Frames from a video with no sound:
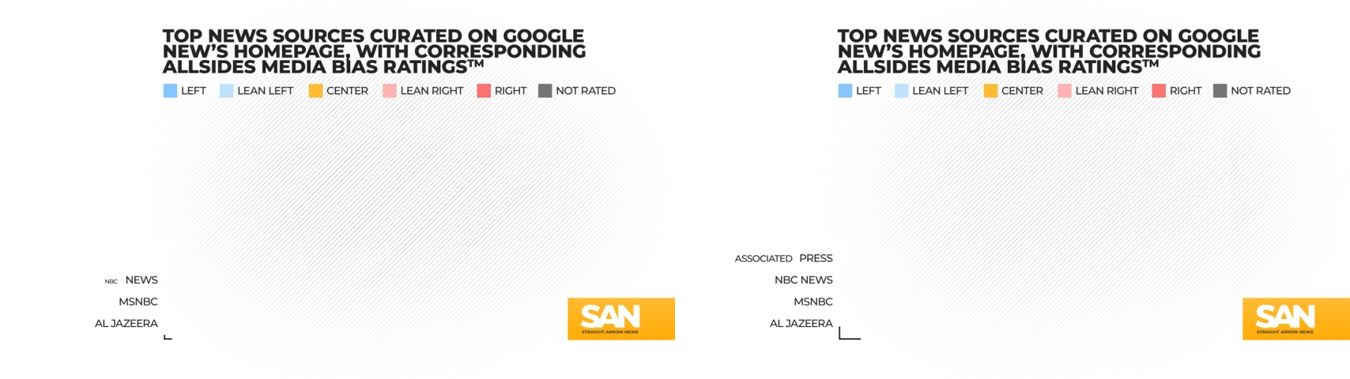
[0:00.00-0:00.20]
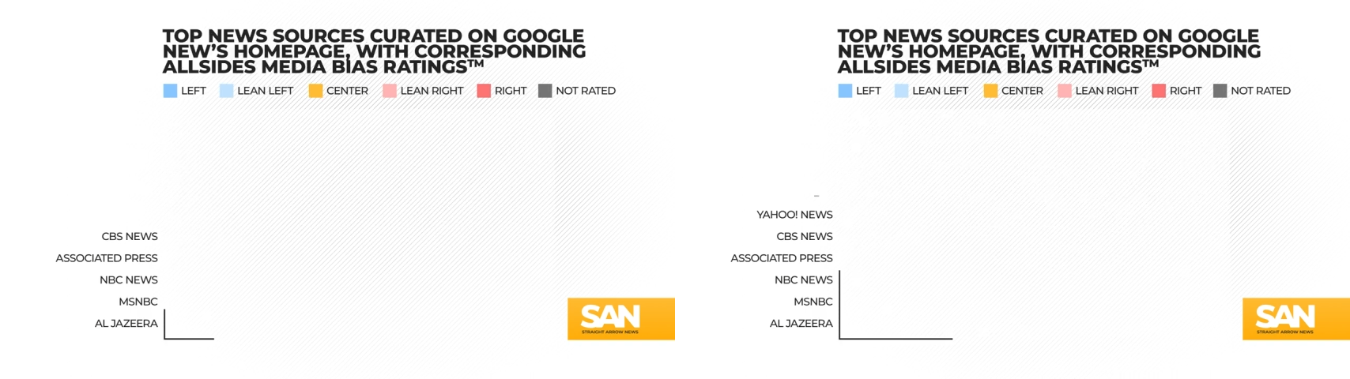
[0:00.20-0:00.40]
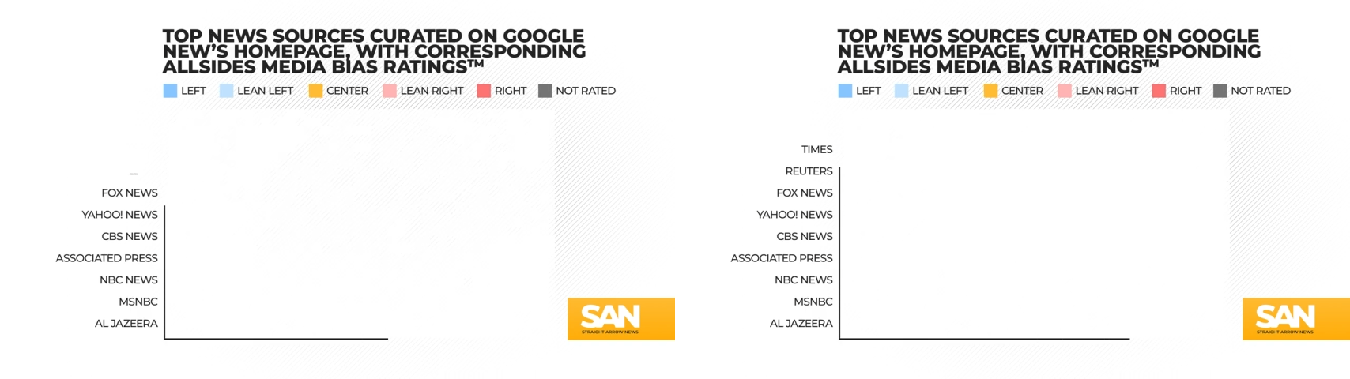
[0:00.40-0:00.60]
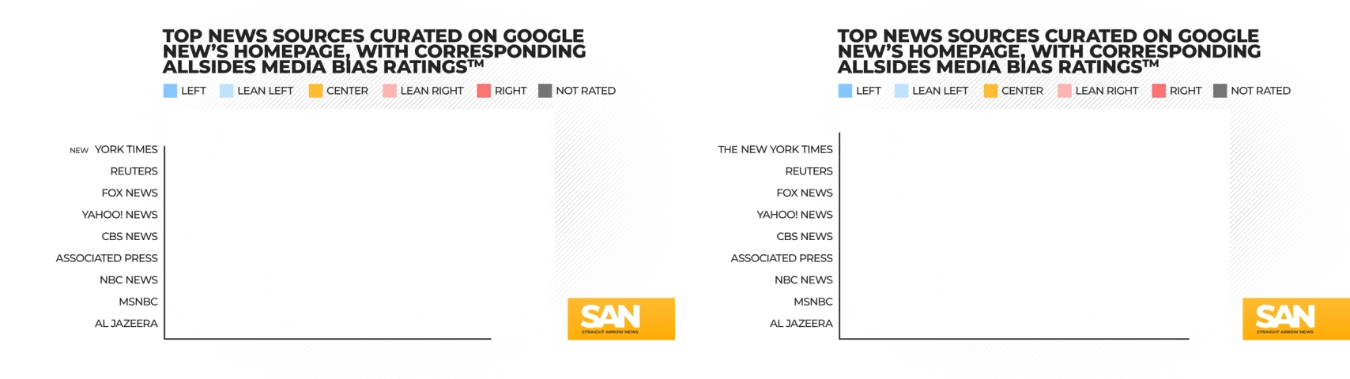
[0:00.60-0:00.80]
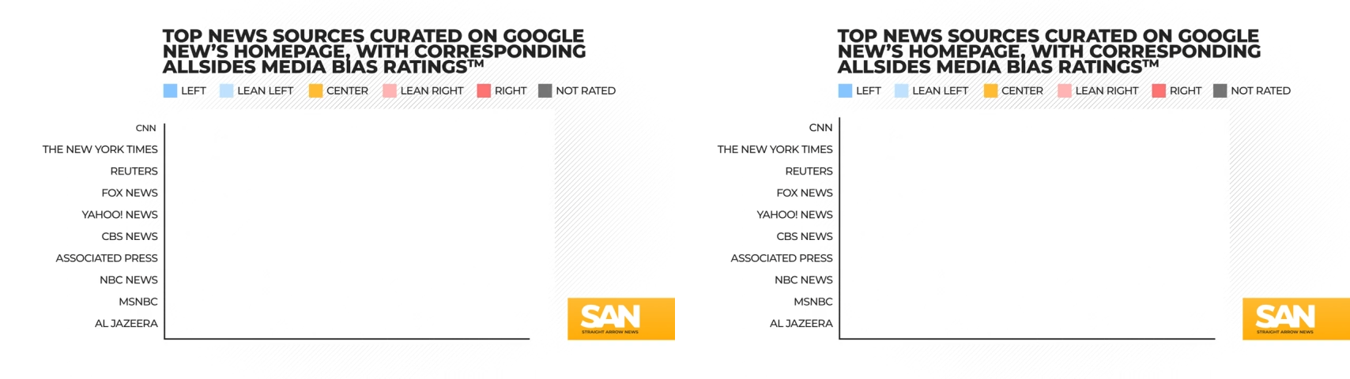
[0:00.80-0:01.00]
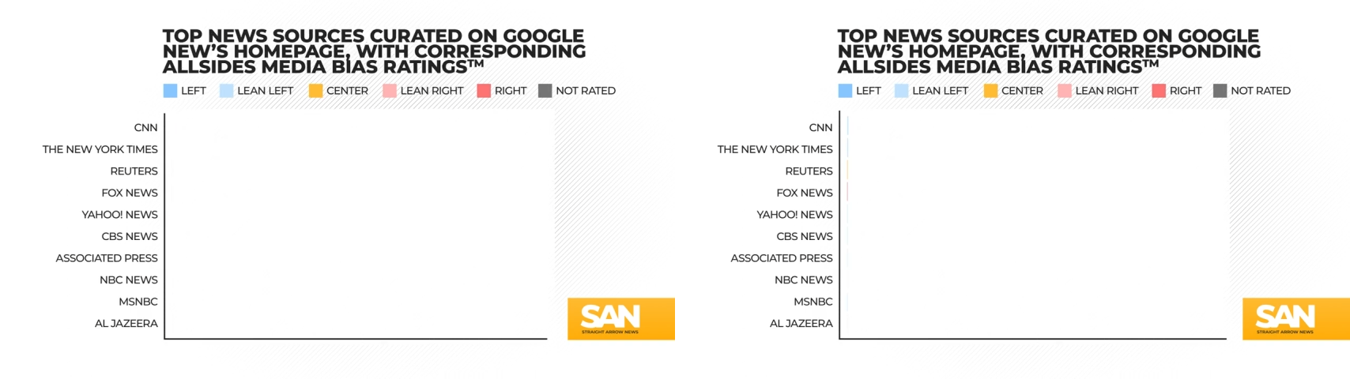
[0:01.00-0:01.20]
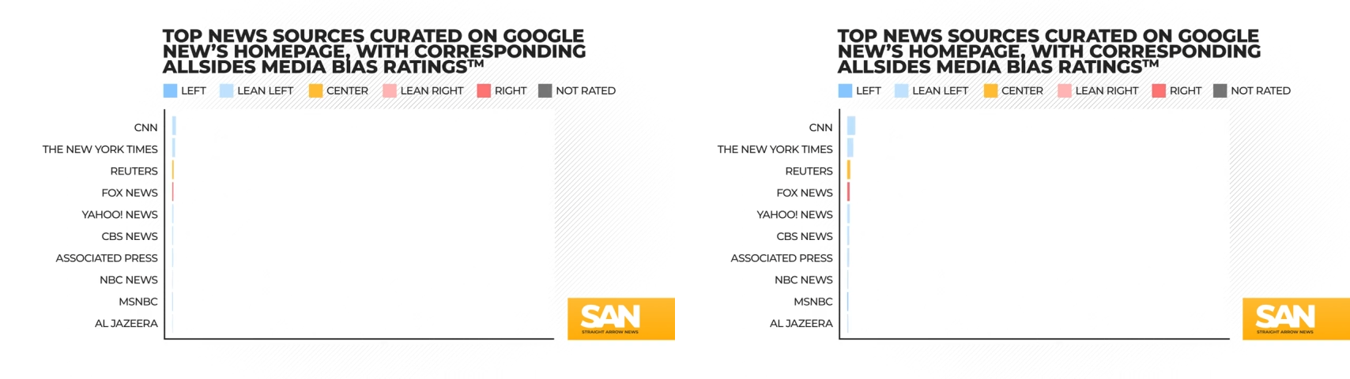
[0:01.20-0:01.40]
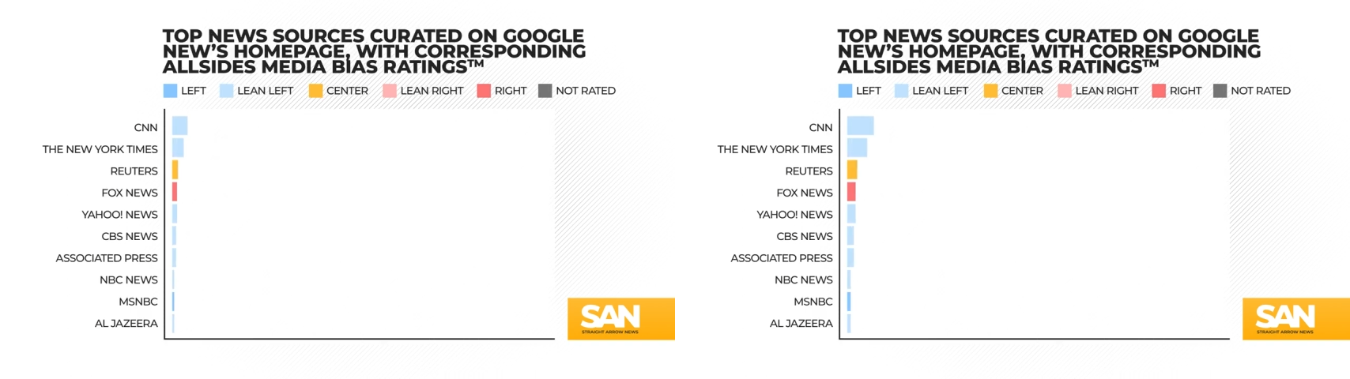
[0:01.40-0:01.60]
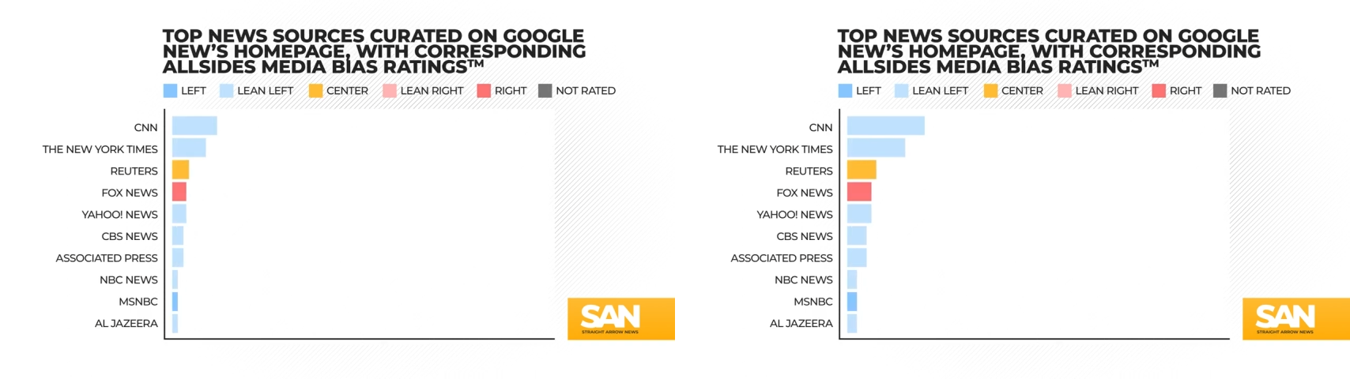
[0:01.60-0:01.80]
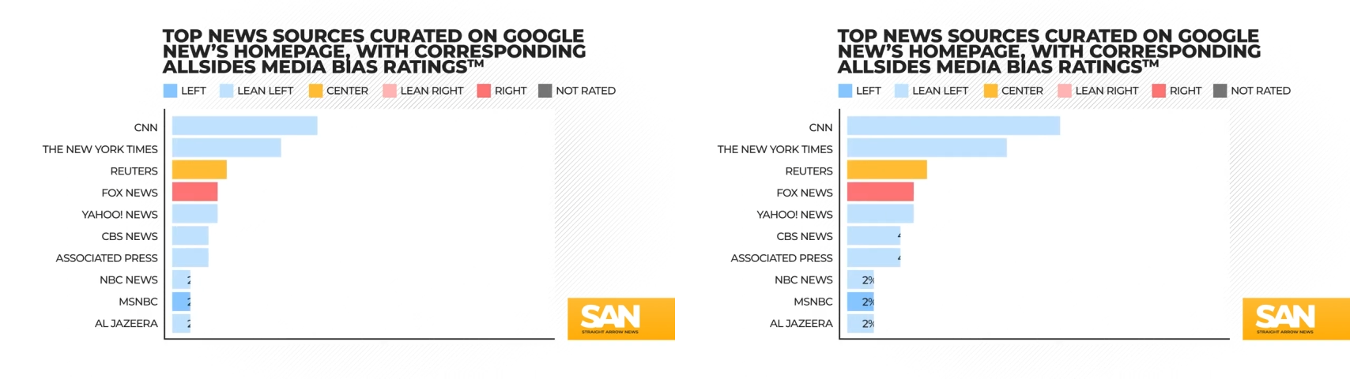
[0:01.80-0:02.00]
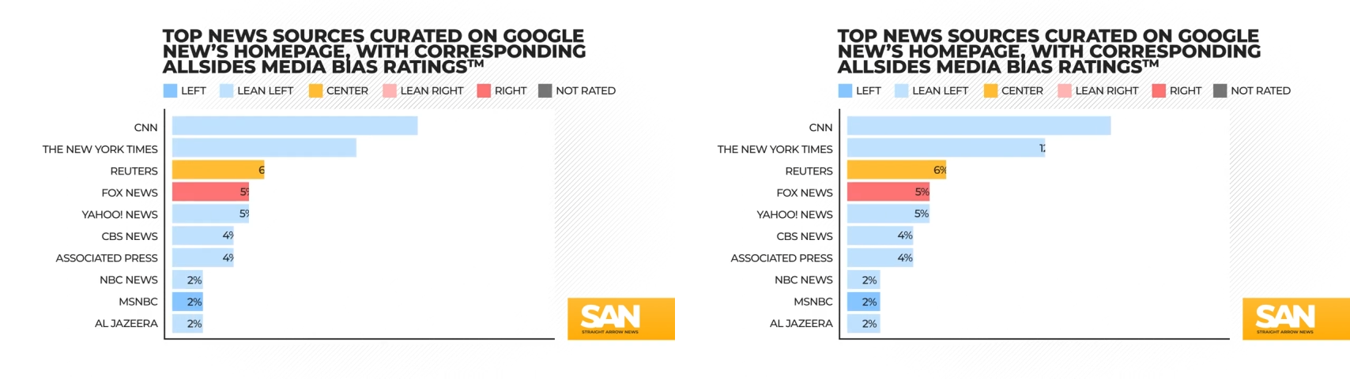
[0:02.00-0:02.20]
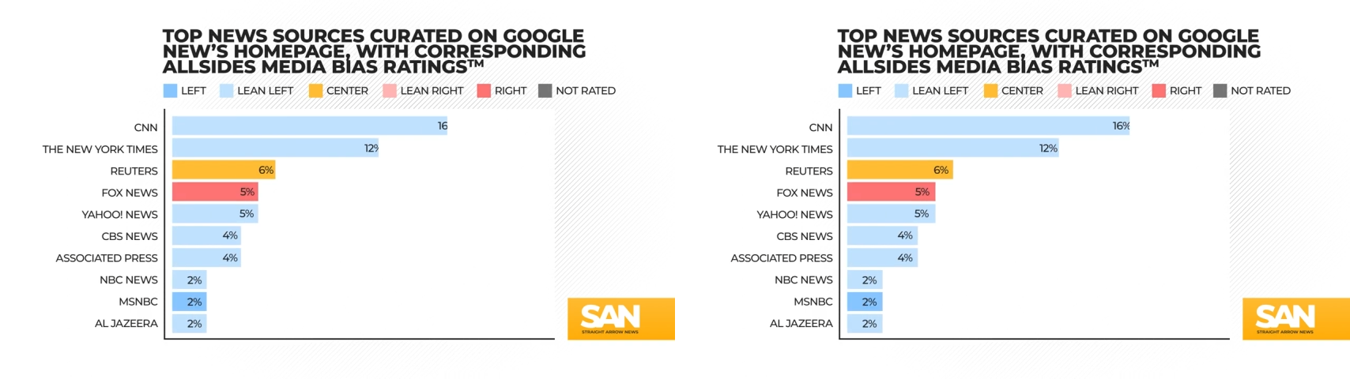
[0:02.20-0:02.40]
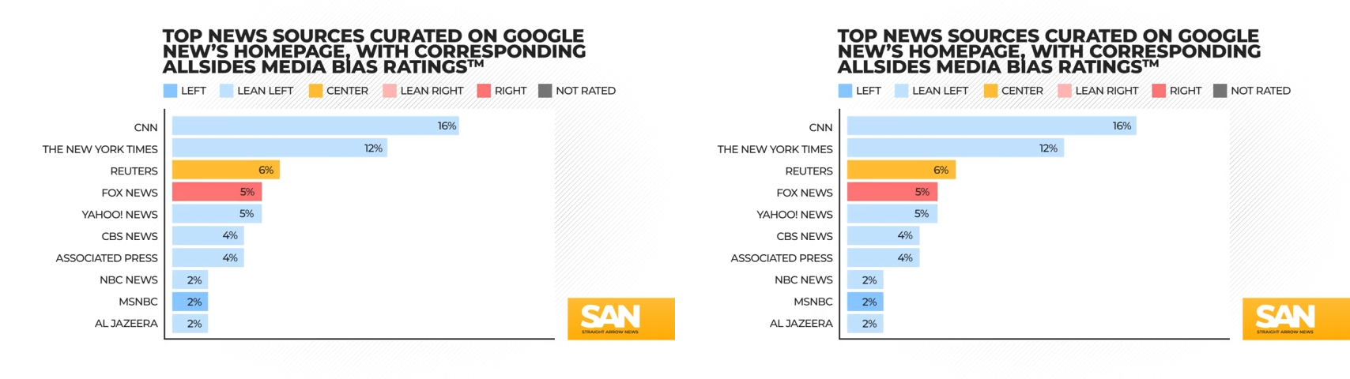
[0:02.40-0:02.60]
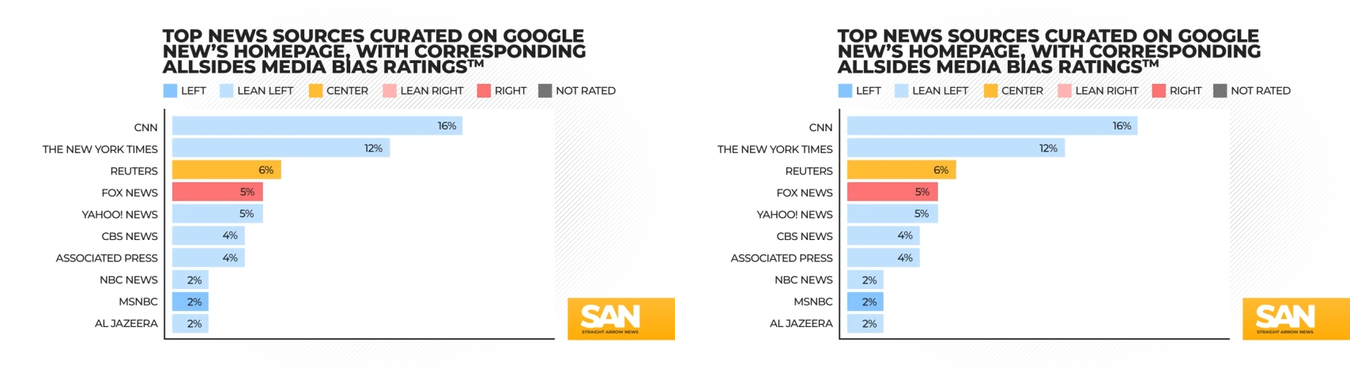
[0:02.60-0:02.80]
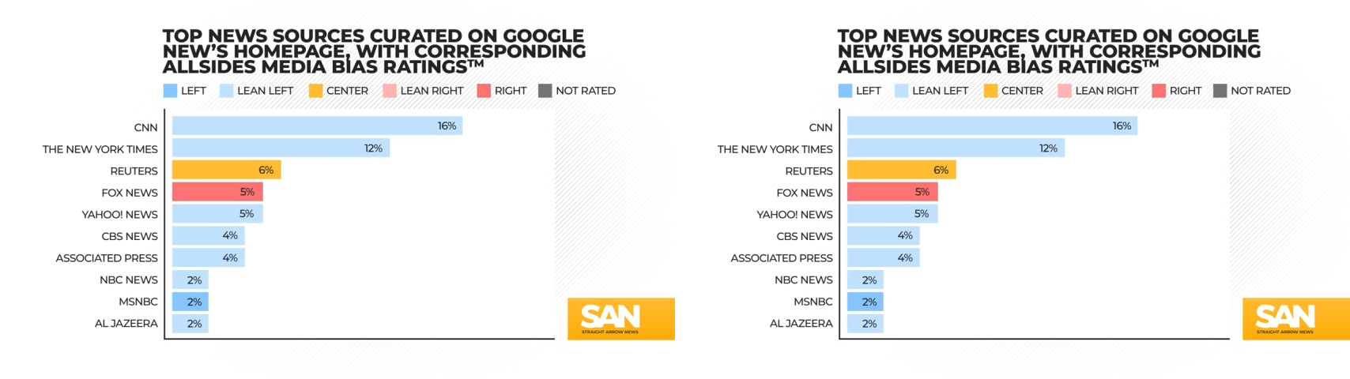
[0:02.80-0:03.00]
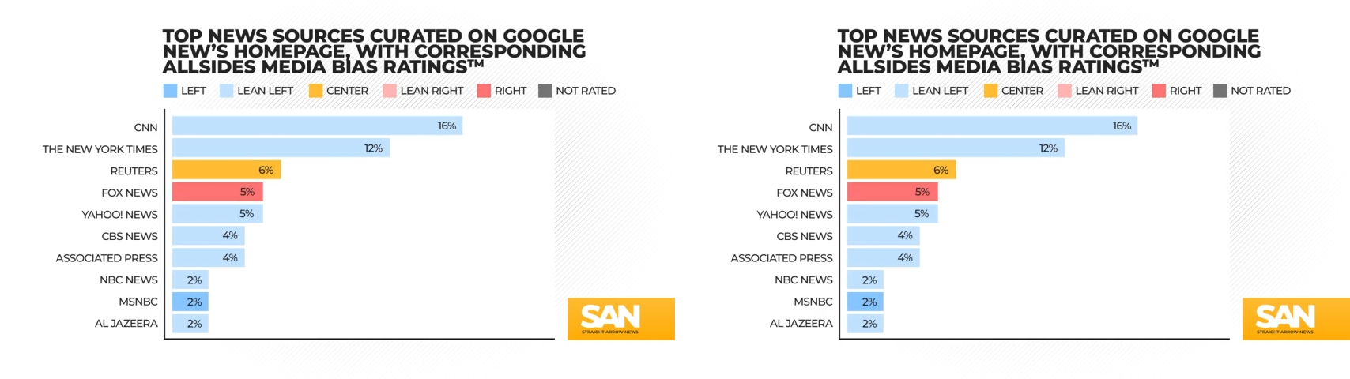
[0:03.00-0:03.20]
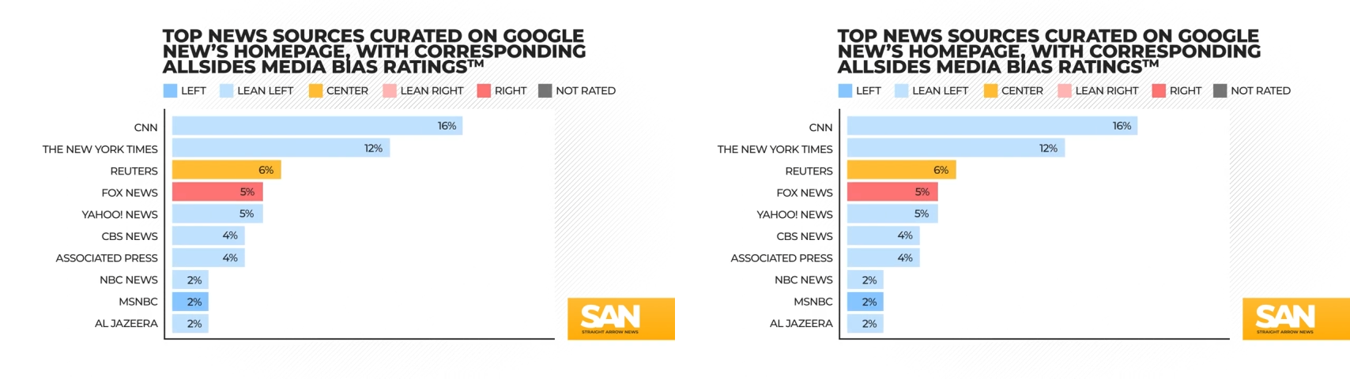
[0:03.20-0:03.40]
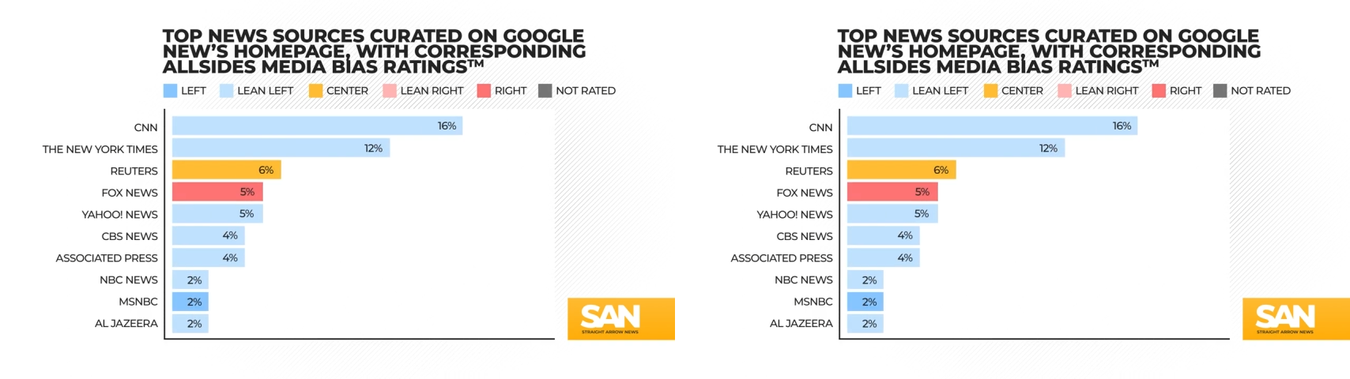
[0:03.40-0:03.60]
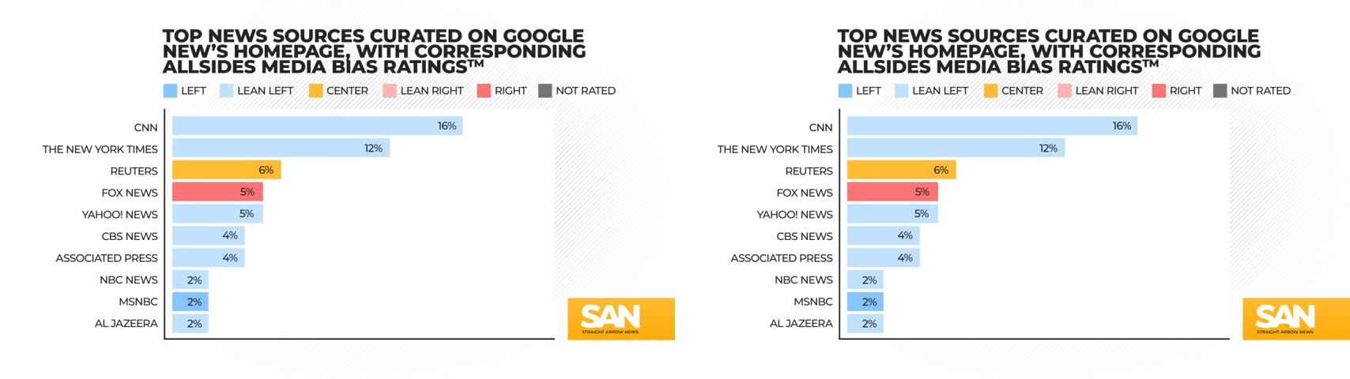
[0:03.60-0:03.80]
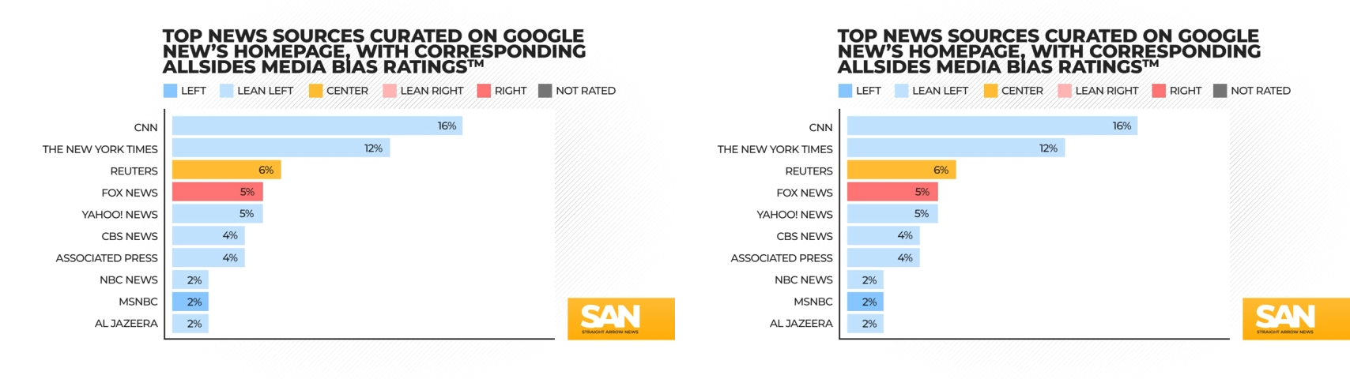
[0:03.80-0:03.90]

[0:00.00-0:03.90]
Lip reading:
No face is visible, so there are no lips to read.